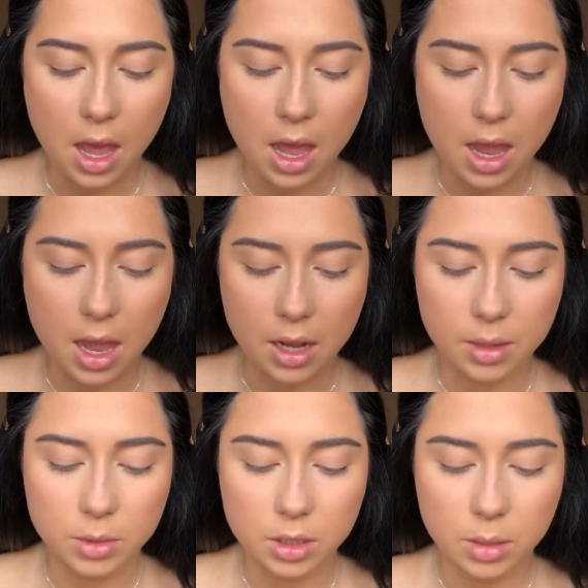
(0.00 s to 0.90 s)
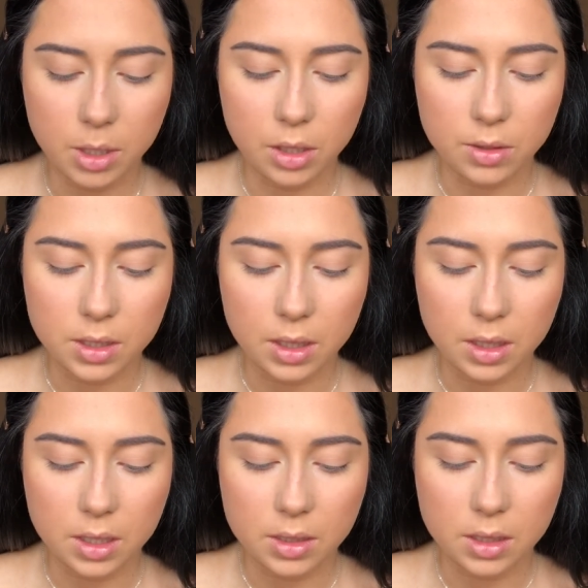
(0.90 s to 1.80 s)
and I'm just going to be using
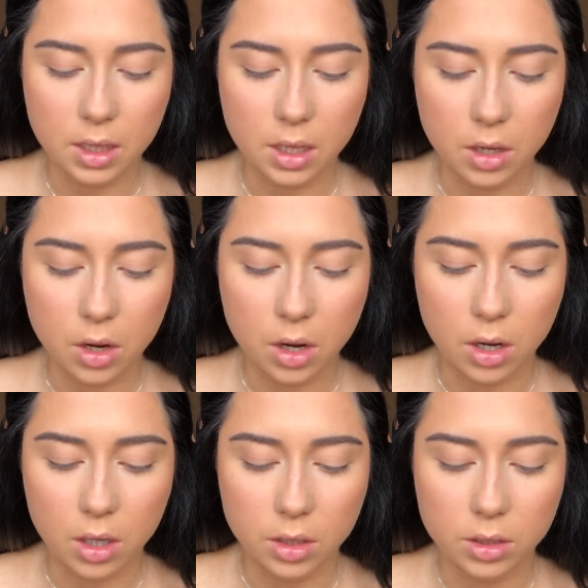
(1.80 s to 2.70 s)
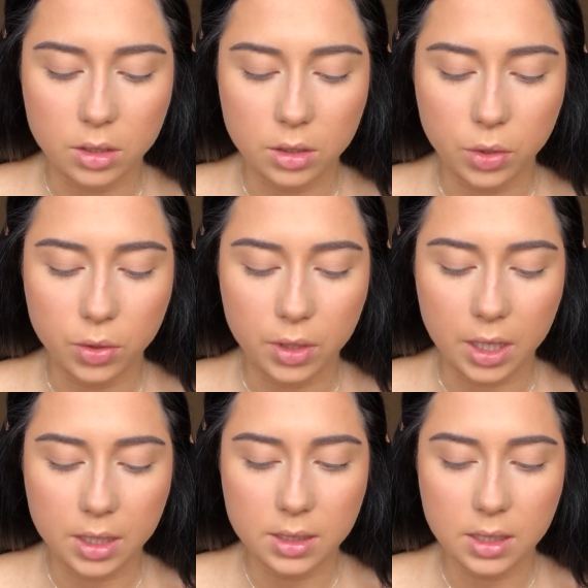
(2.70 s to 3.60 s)
this in our
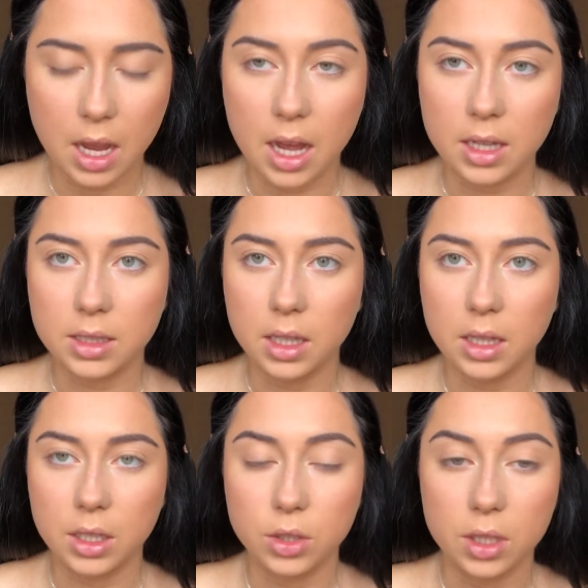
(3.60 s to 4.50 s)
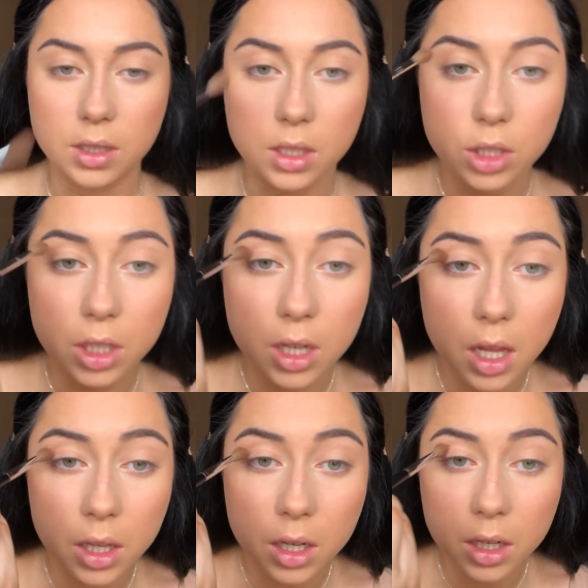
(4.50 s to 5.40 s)
crease as the transition
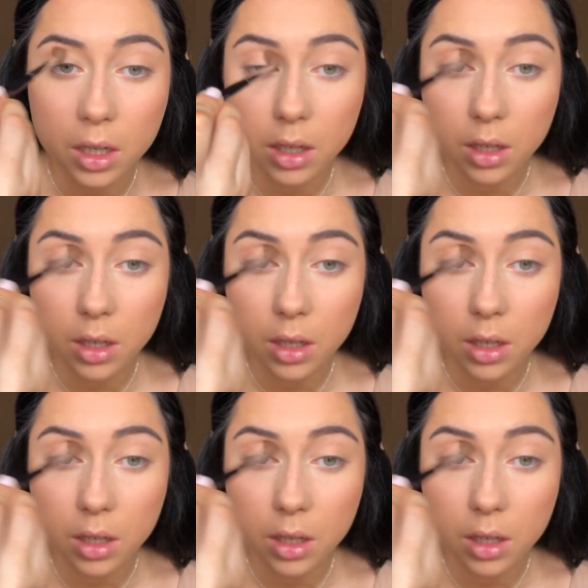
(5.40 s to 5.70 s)
color.